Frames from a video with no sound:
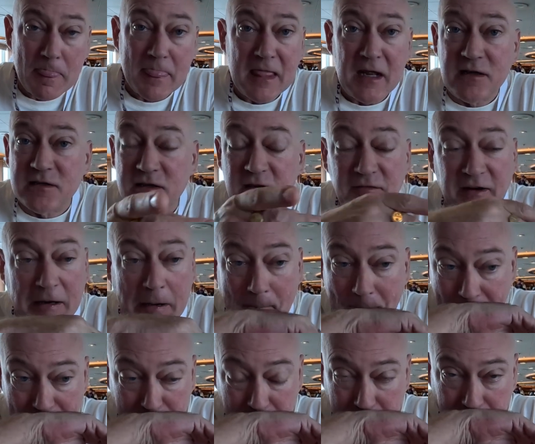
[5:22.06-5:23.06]
That is lovely.
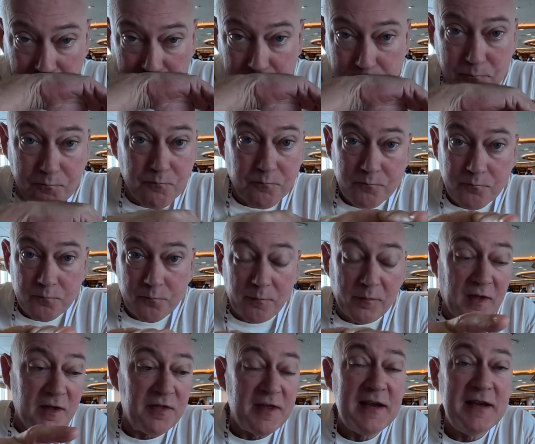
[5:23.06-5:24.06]

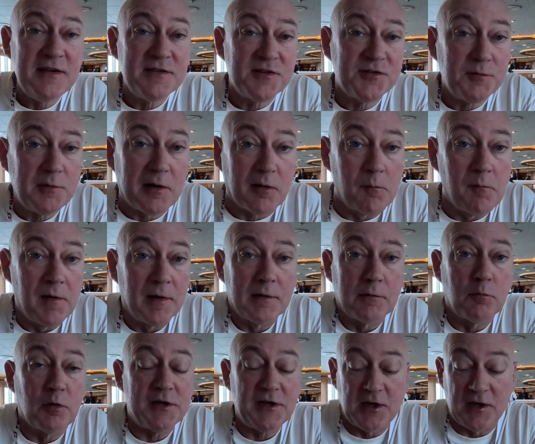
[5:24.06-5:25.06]
Thing is as well,
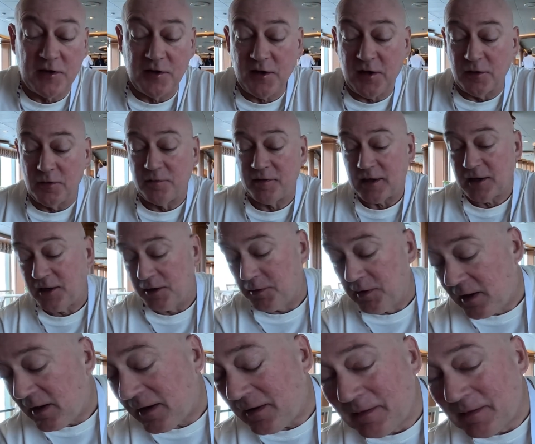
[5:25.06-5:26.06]
what you can do. Thank you.